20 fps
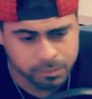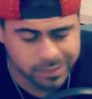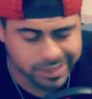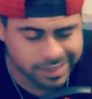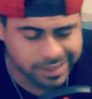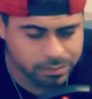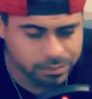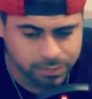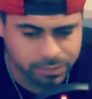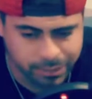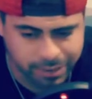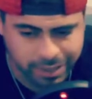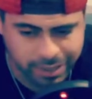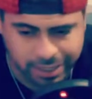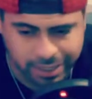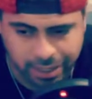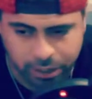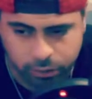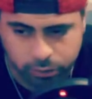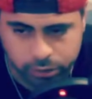maybe like an
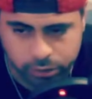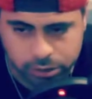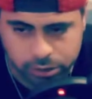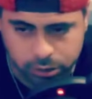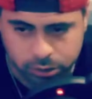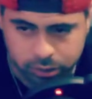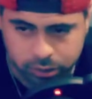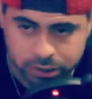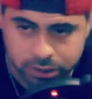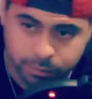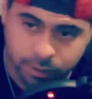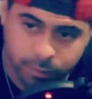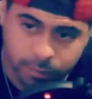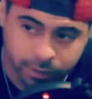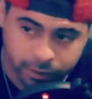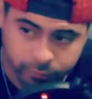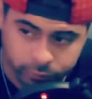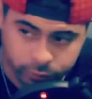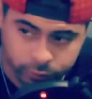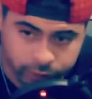hour or so, because I'm gonna play
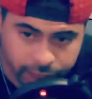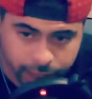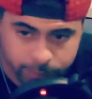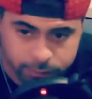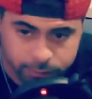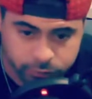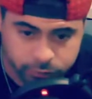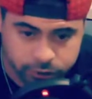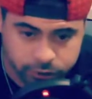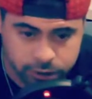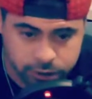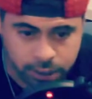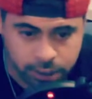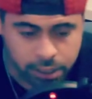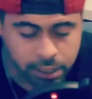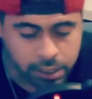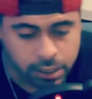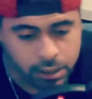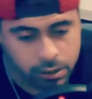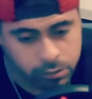a few games first,
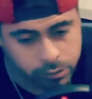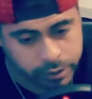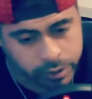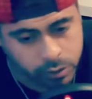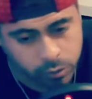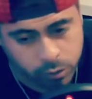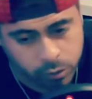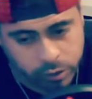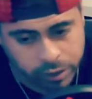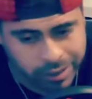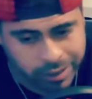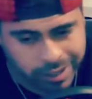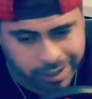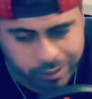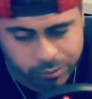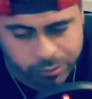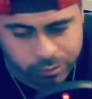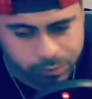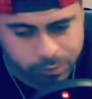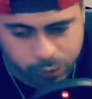record it. I
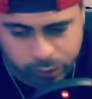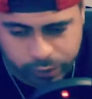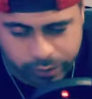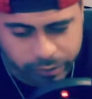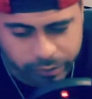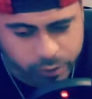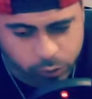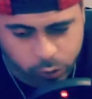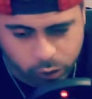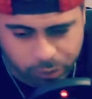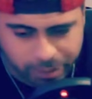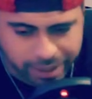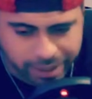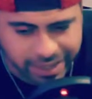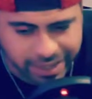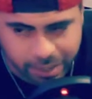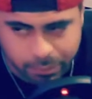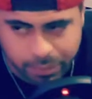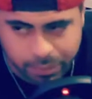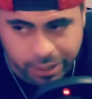don't pre-record my
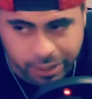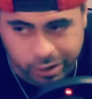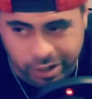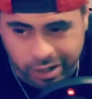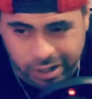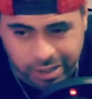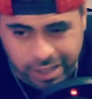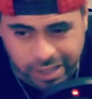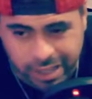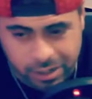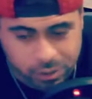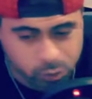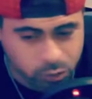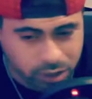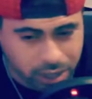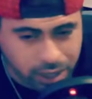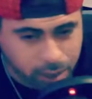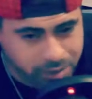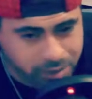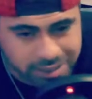gameplay or none of that and do
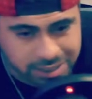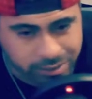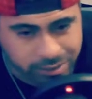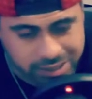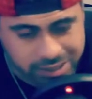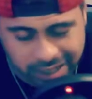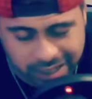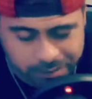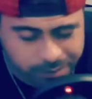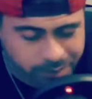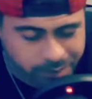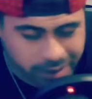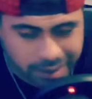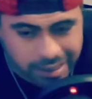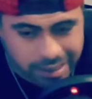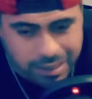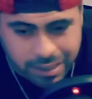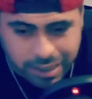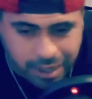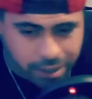commentaries on them.
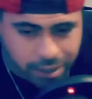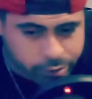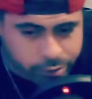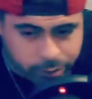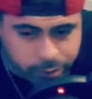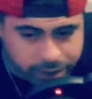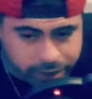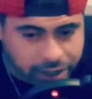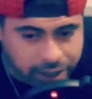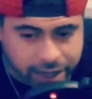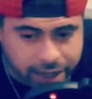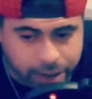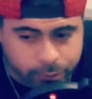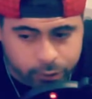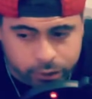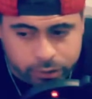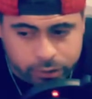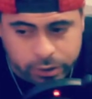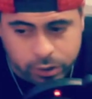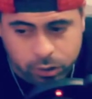I'd rather be on
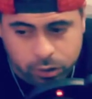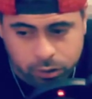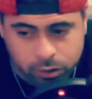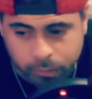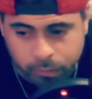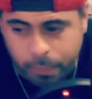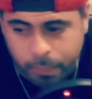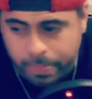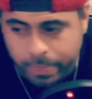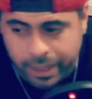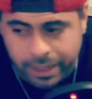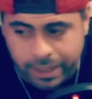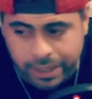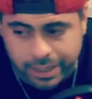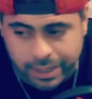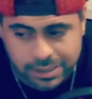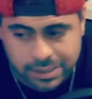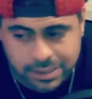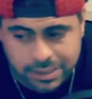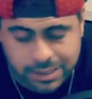camera, you know. That, I
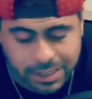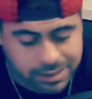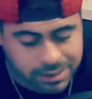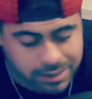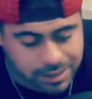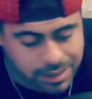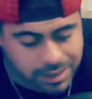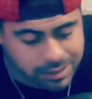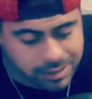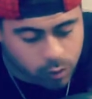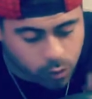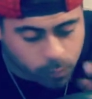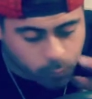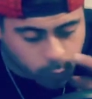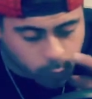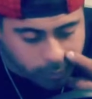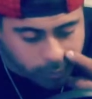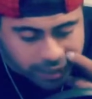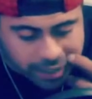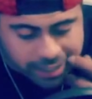guess that's the whole
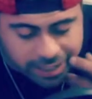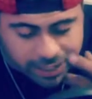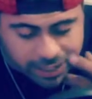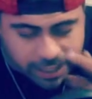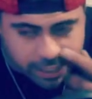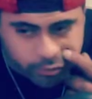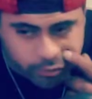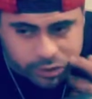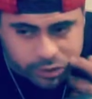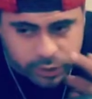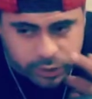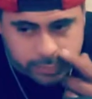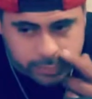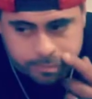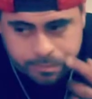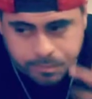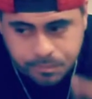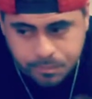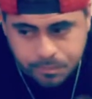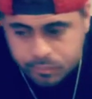point behind it anyways, right?
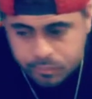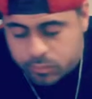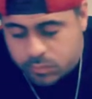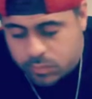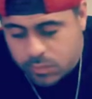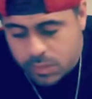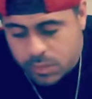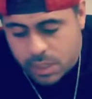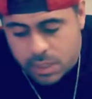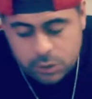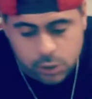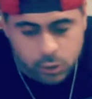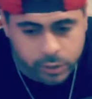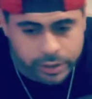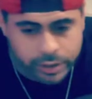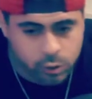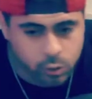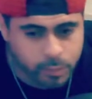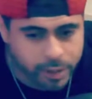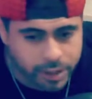So
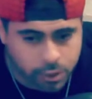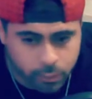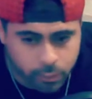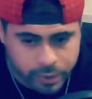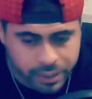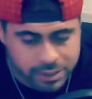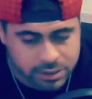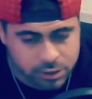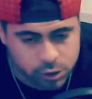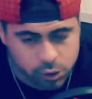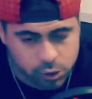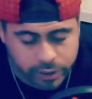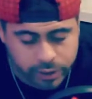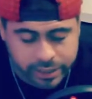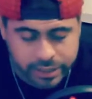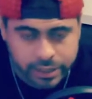anywho, man, I hope you guys enjoyed it.